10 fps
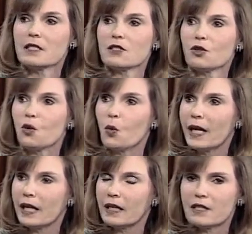It's
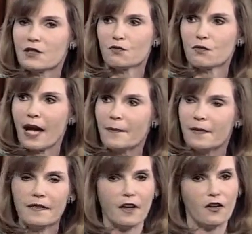quick, it's
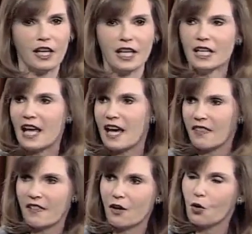rapid, they're in and
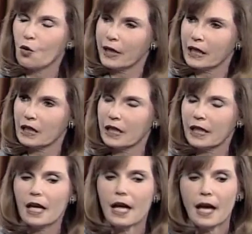out of there
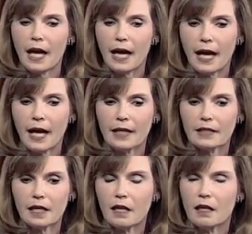quickly,
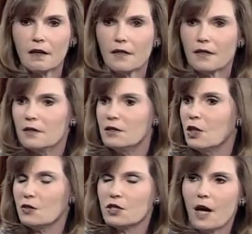and
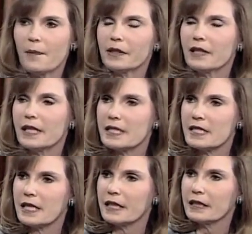no topical
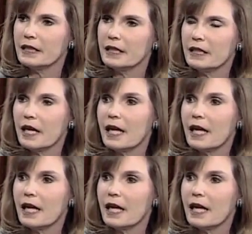anesthetic needed.